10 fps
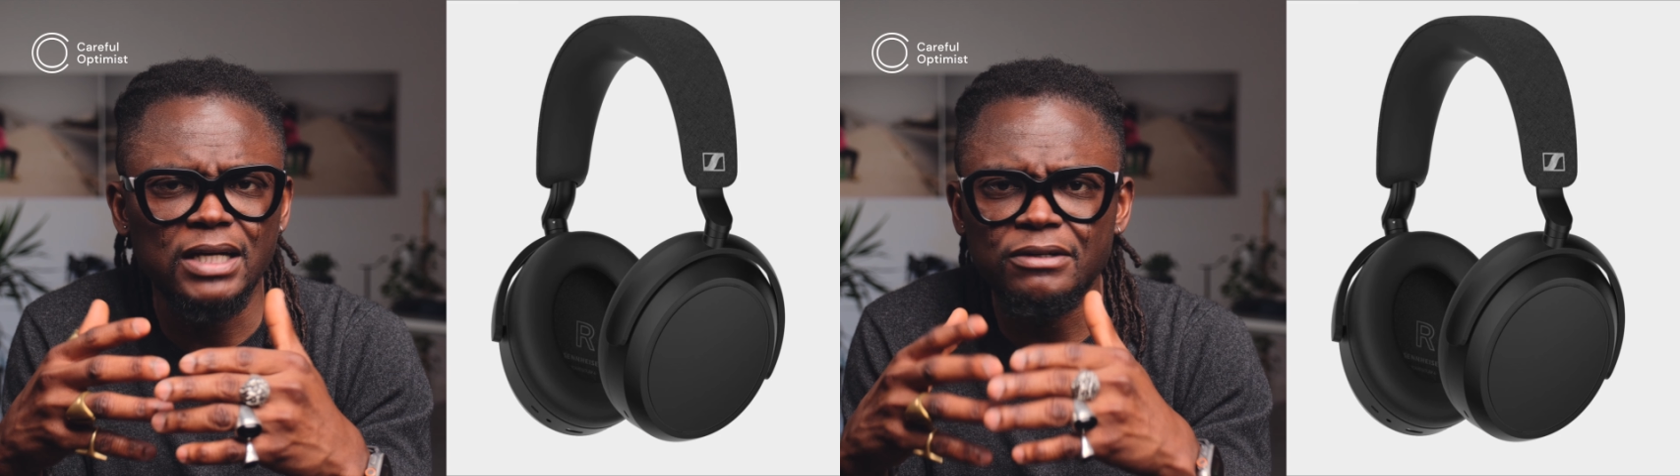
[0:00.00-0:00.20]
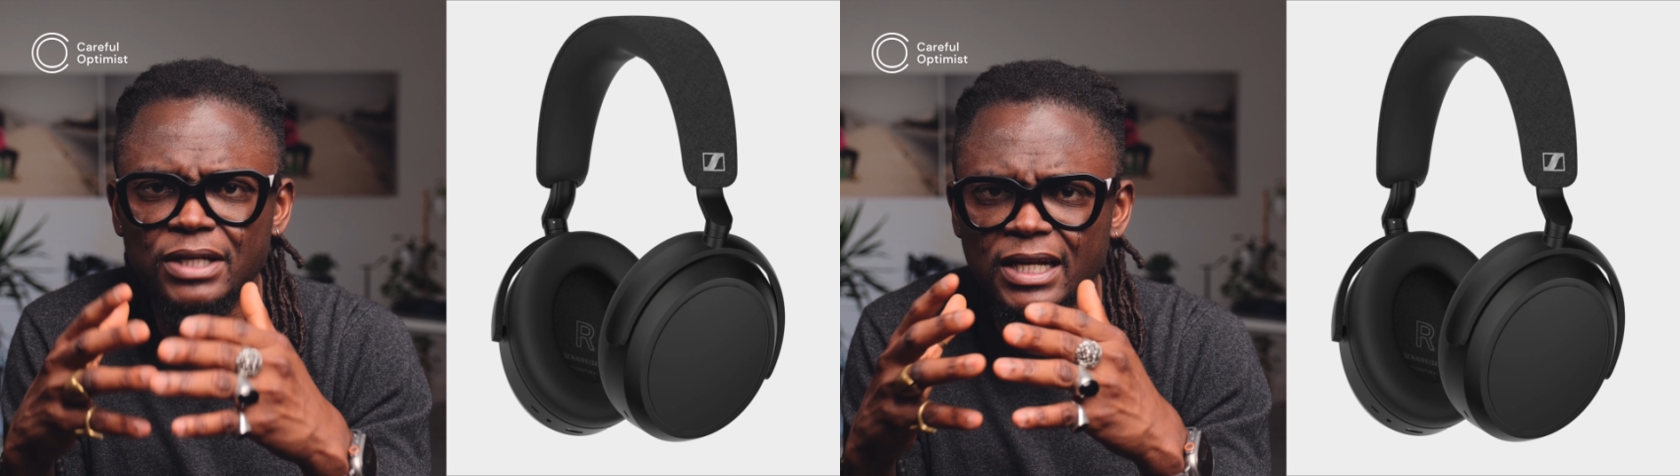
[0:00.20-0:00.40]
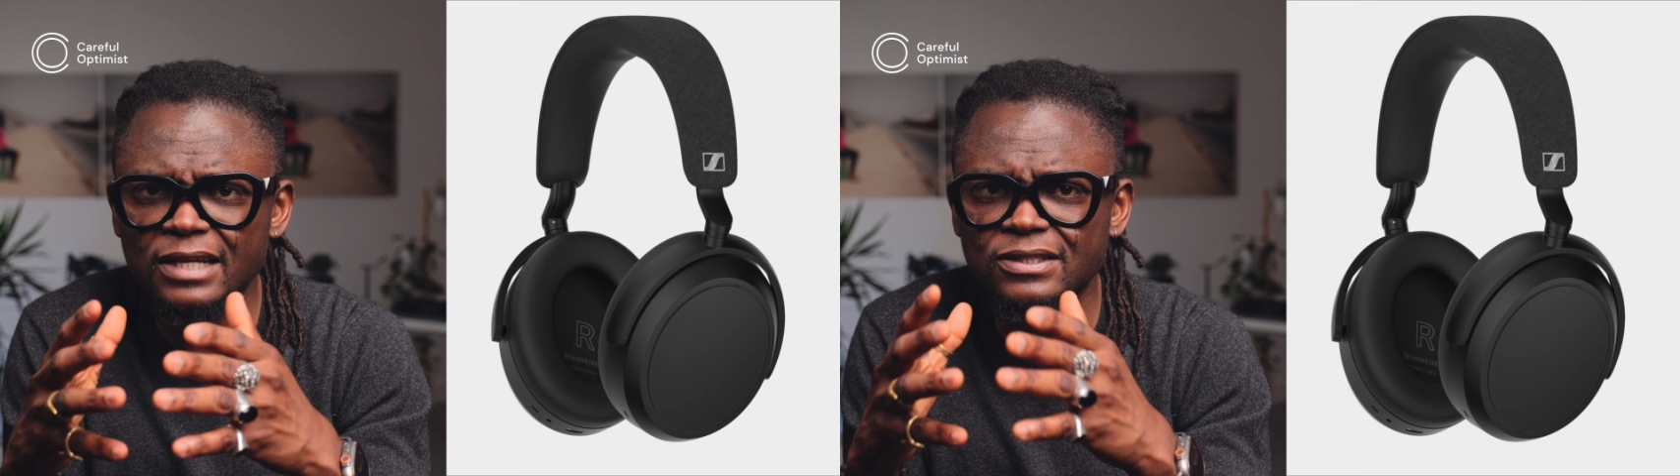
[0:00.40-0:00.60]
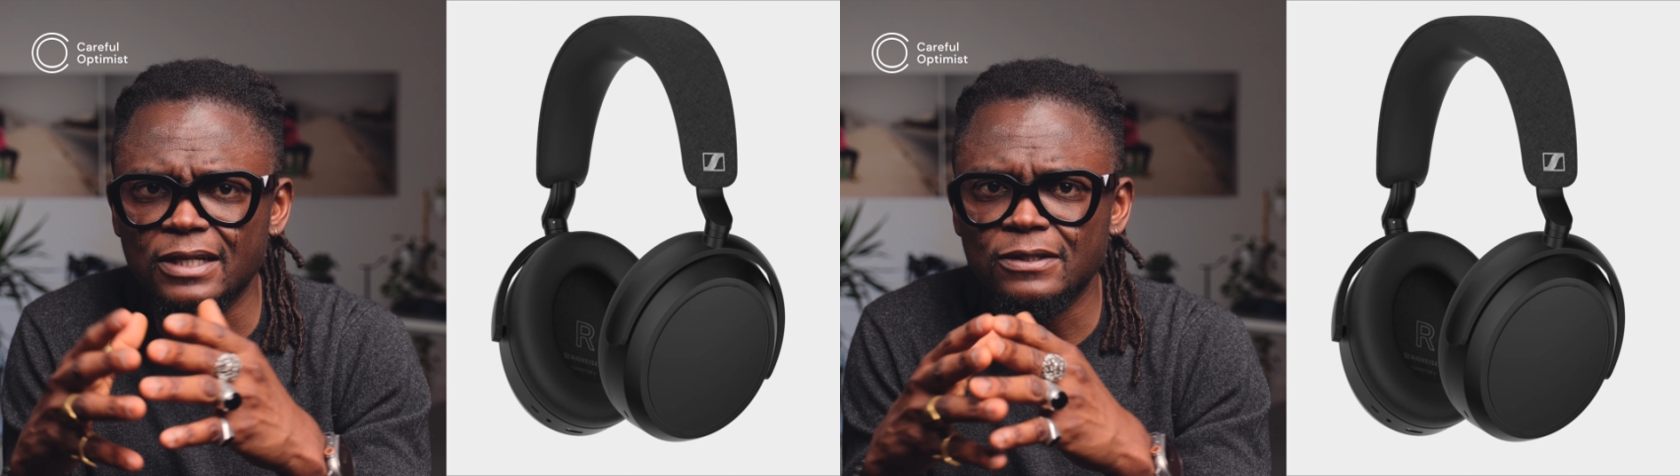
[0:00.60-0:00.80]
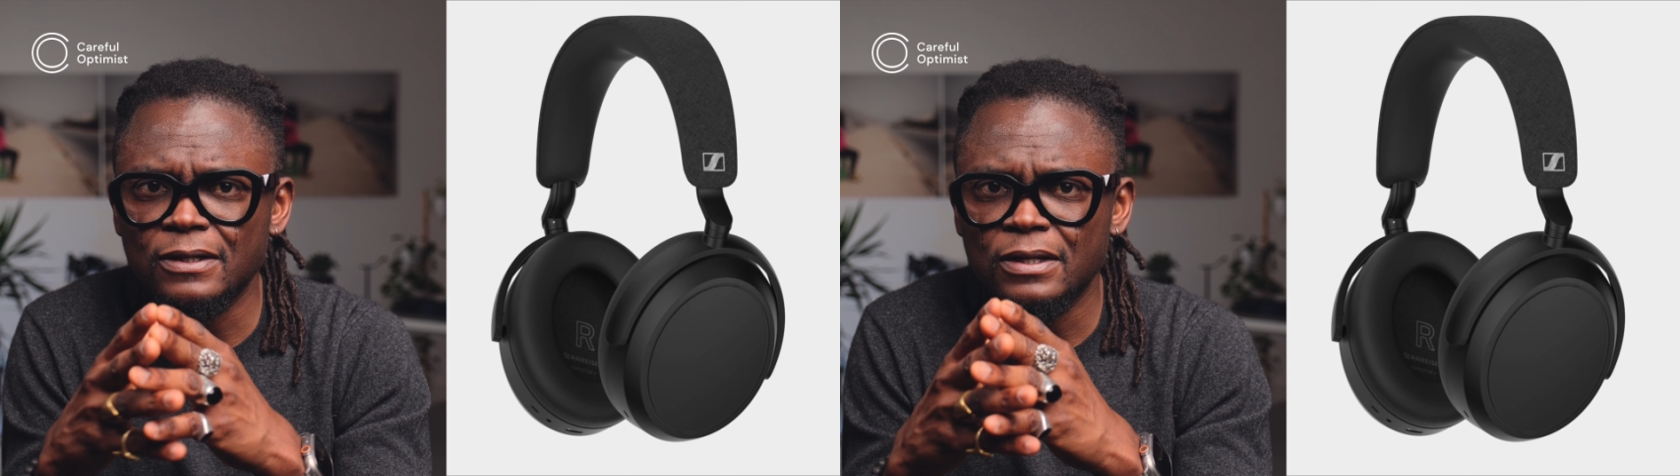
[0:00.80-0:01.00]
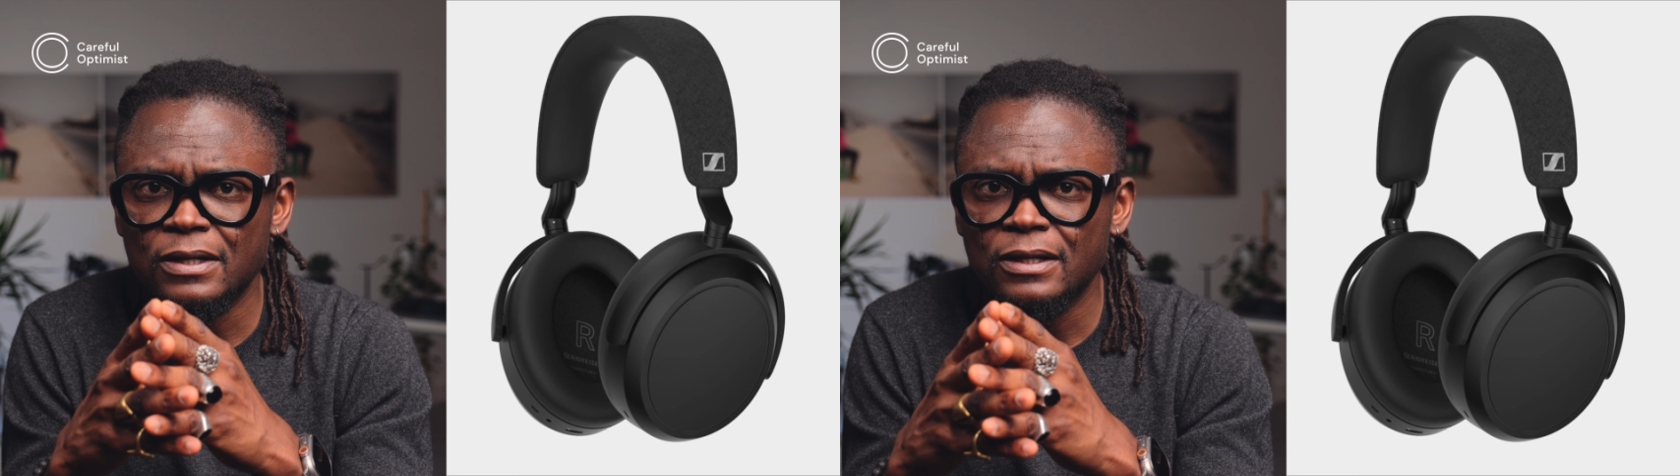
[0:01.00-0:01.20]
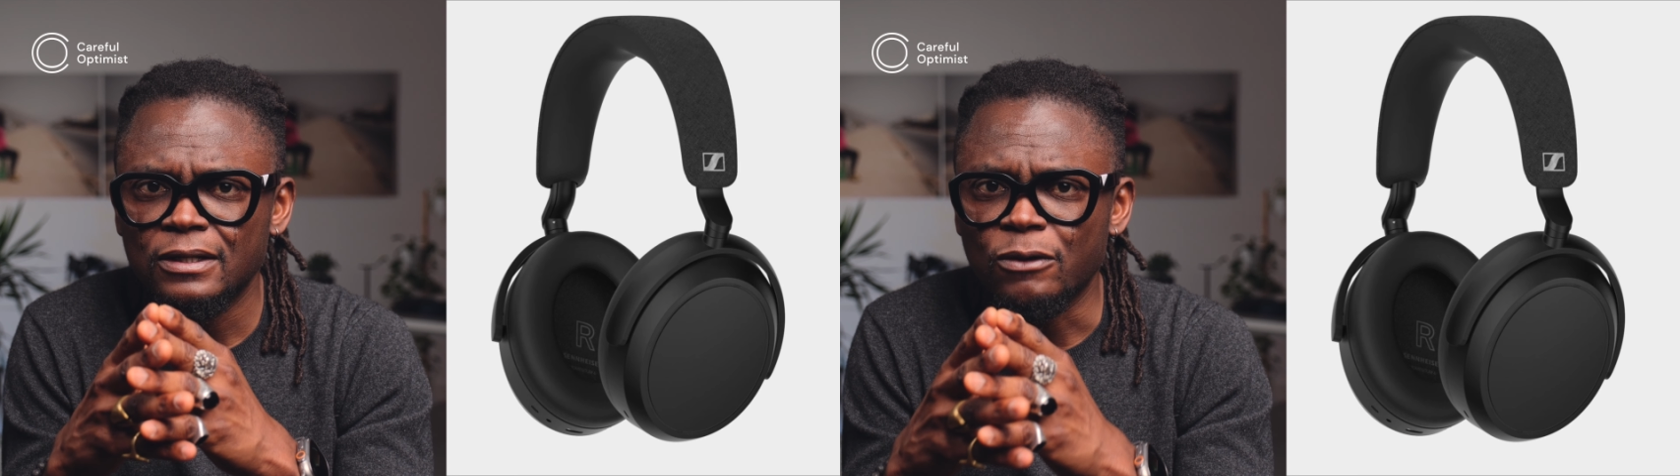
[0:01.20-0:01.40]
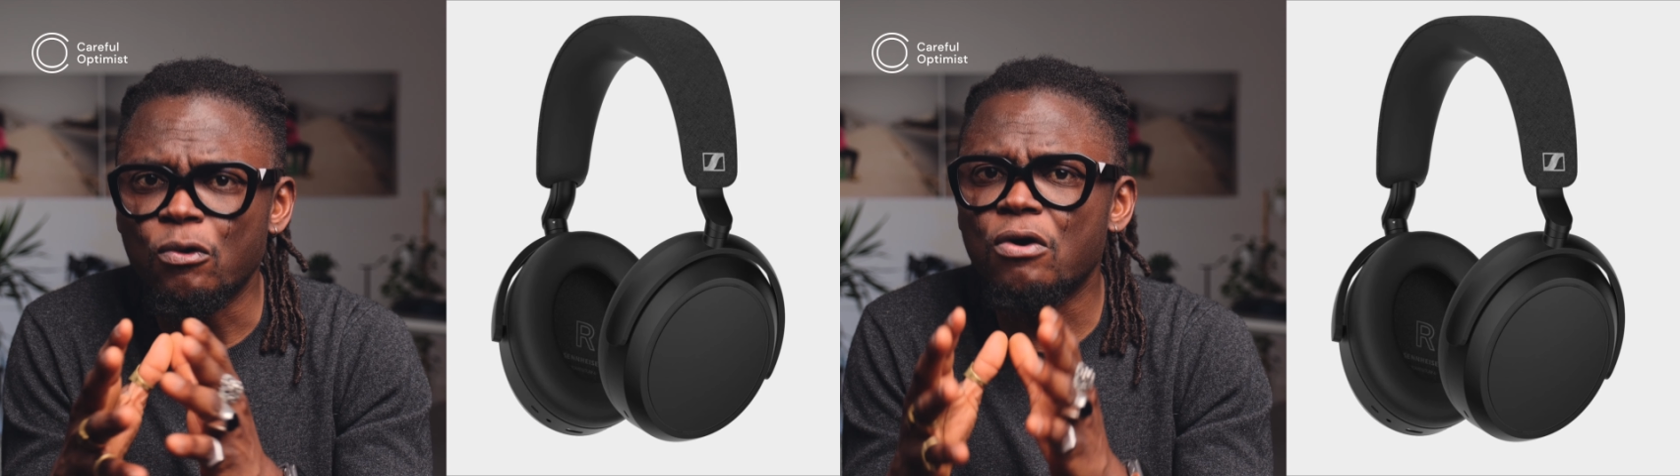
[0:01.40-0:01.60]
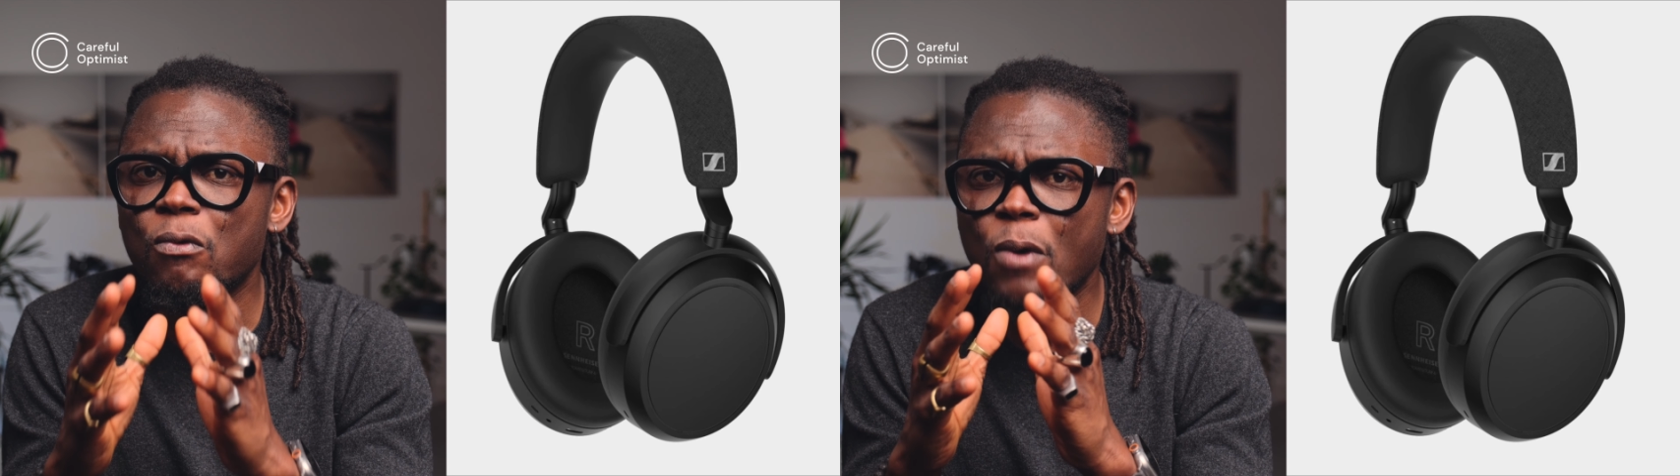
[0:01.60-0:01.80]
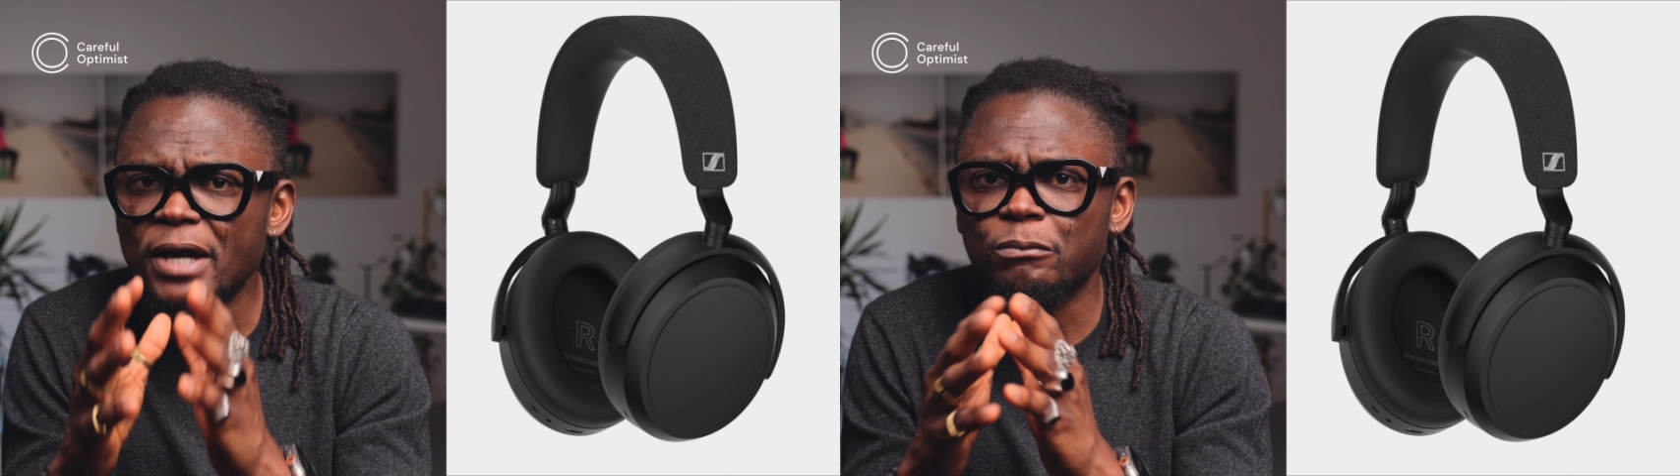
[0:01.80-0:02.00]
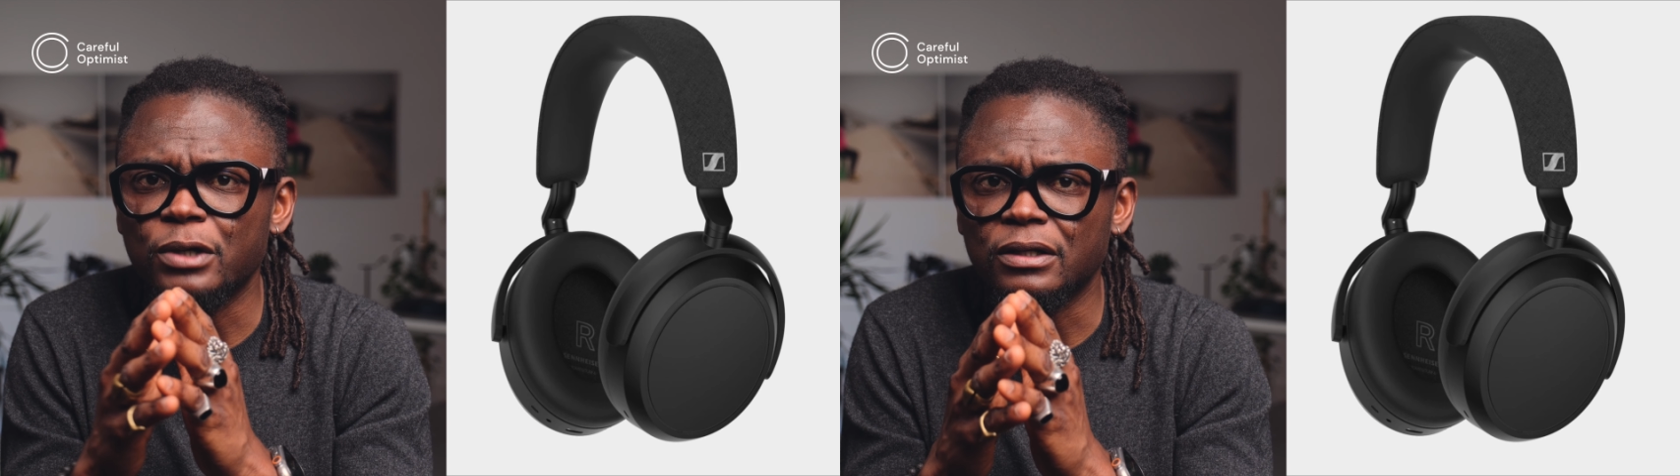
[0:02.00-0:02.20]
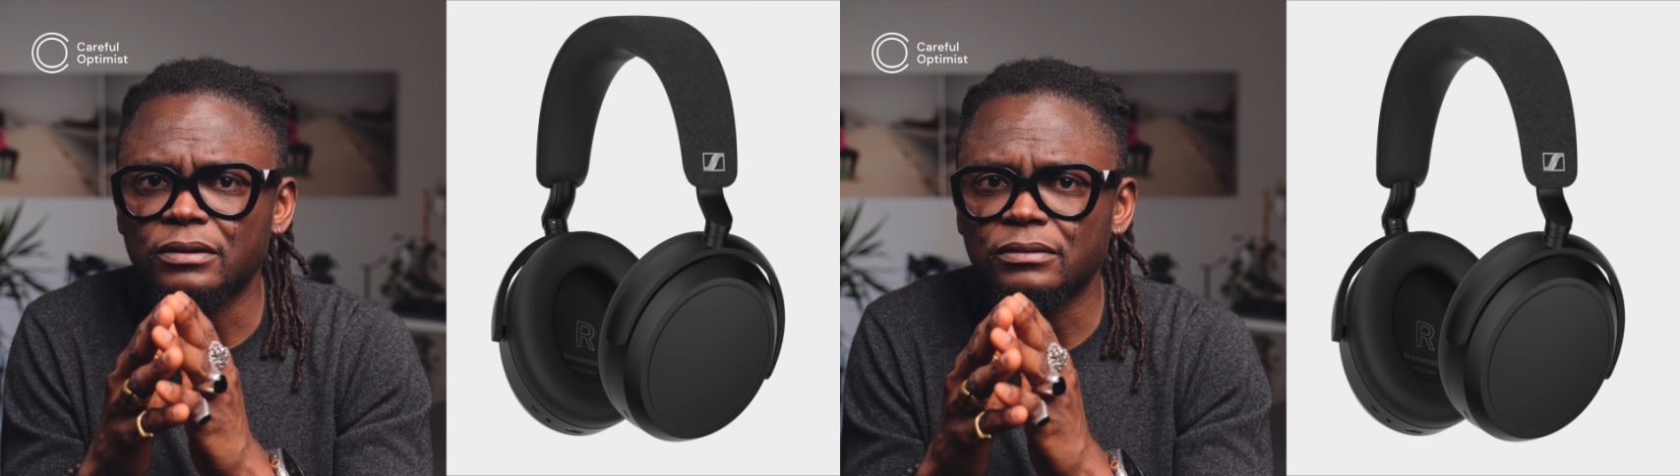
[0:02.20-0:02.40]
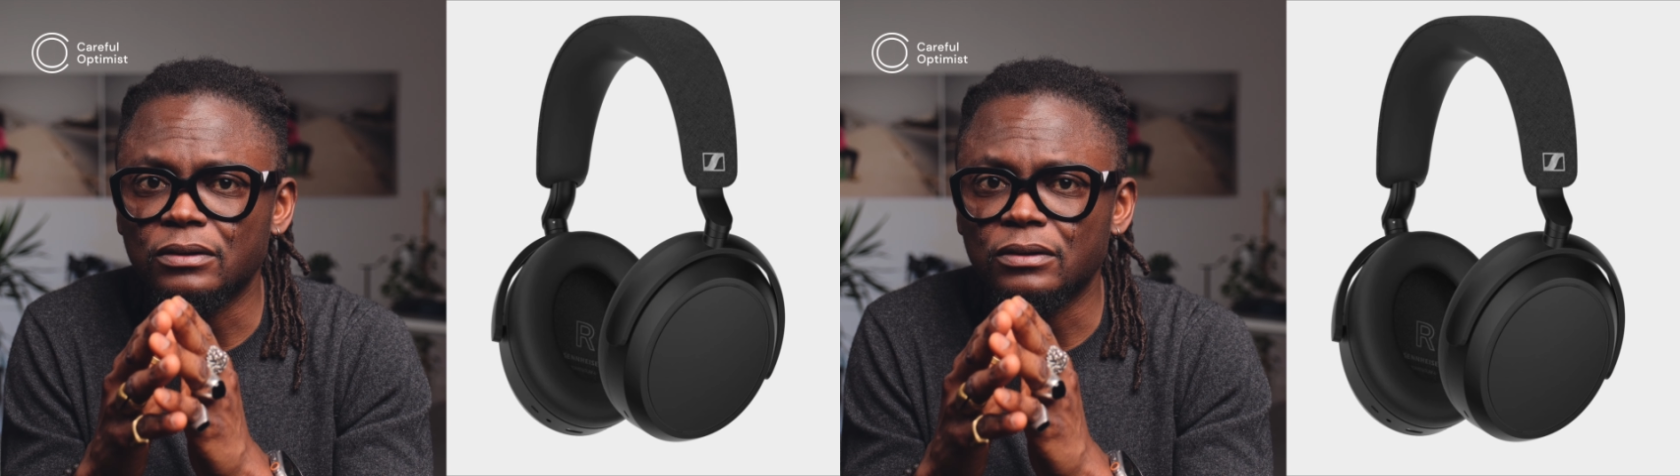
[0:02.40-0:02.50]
I realized that they work quite well,